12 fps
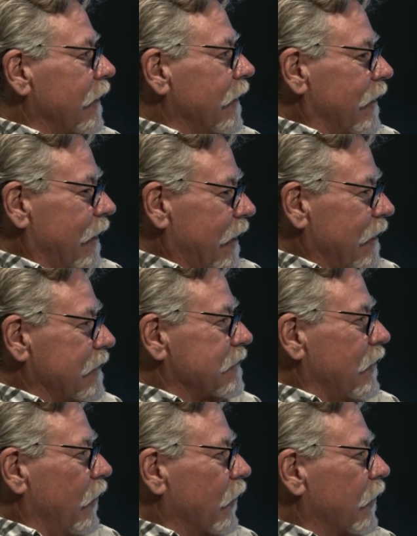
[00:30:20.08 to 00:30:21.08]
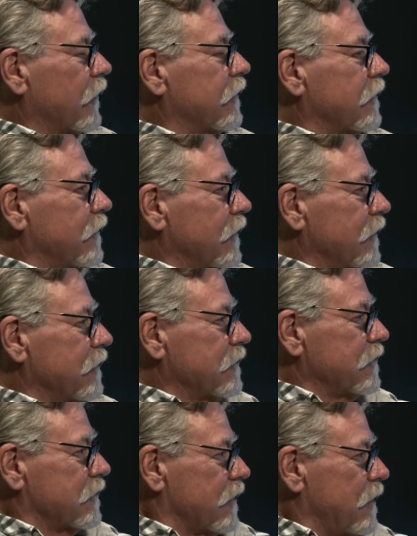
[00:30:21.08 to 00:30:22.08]
it has art that is
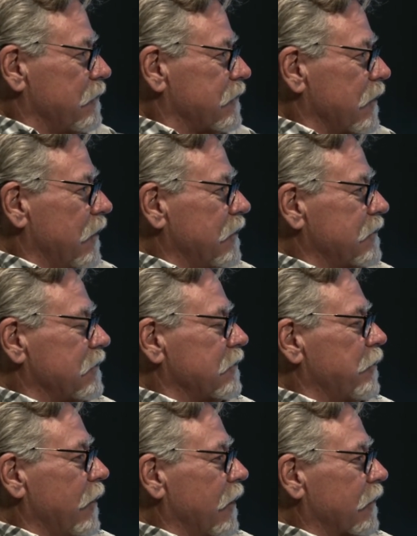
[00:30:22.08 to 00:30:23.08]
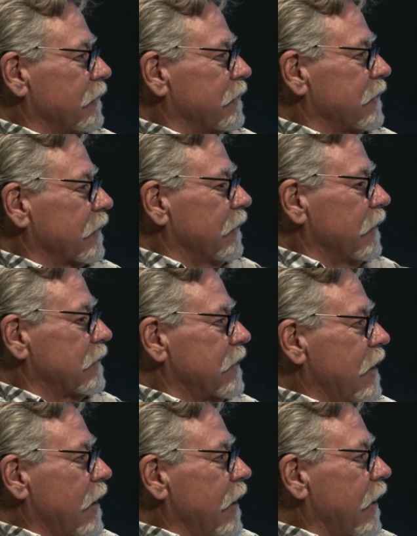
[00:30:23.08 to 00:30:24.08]
the same size as a pack of cigarettes.
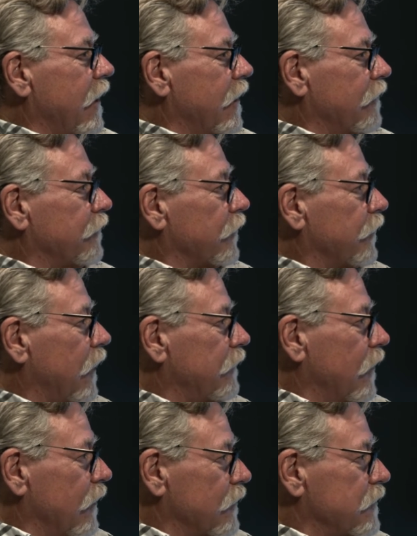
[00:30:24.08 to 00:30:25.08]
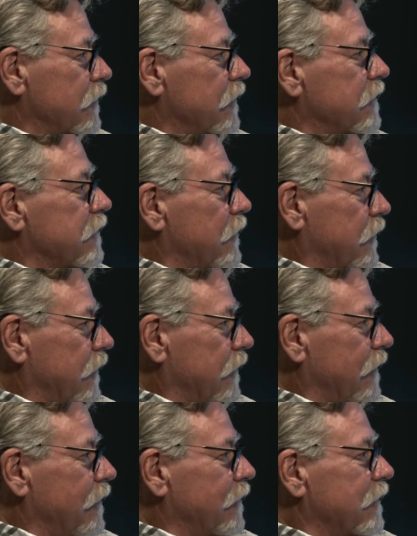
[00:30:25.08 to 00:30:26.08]
And for $5, you get a token
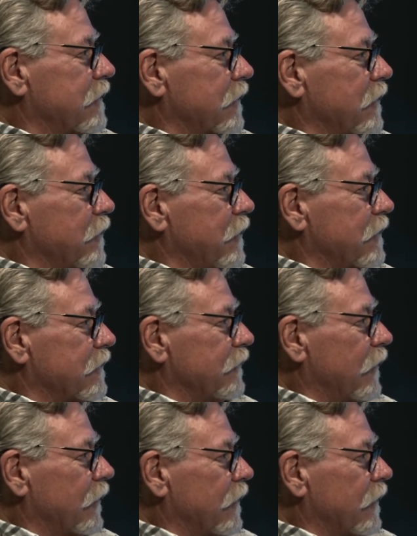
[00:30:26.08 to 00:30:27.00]
and you get to get a piece of art.